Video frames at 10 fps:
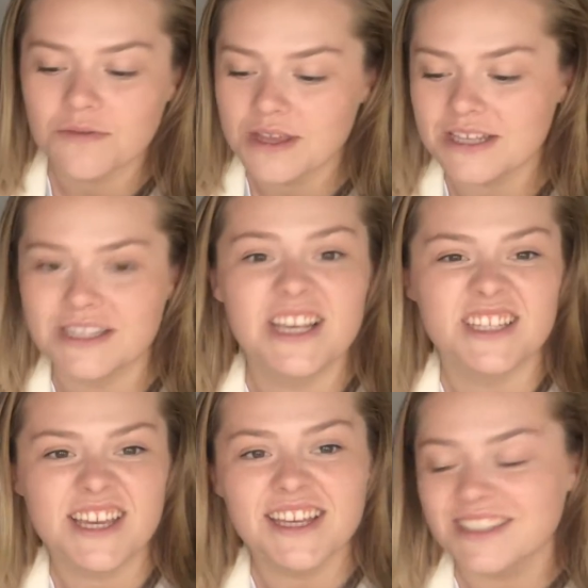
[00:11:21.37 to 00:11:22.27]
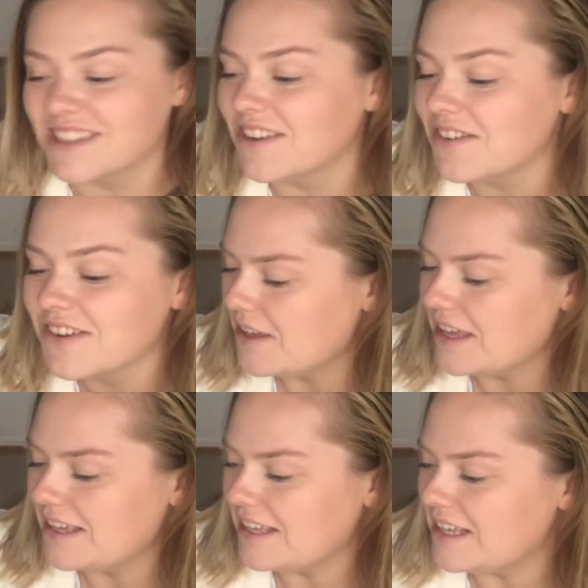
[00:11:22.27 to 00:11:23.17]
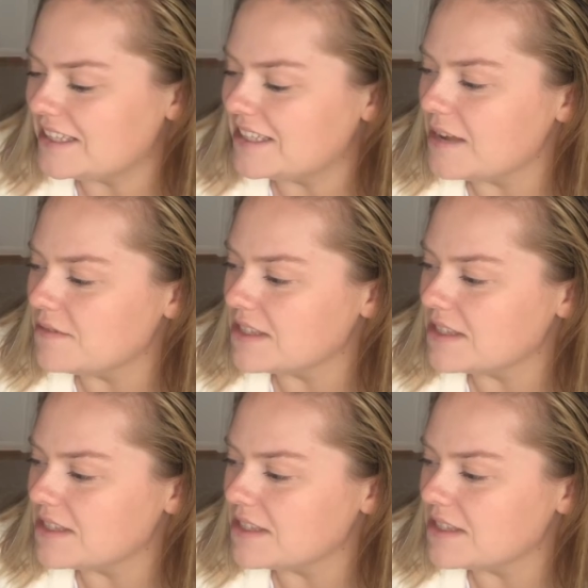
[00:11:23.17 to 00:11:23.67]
This is it. So it's safe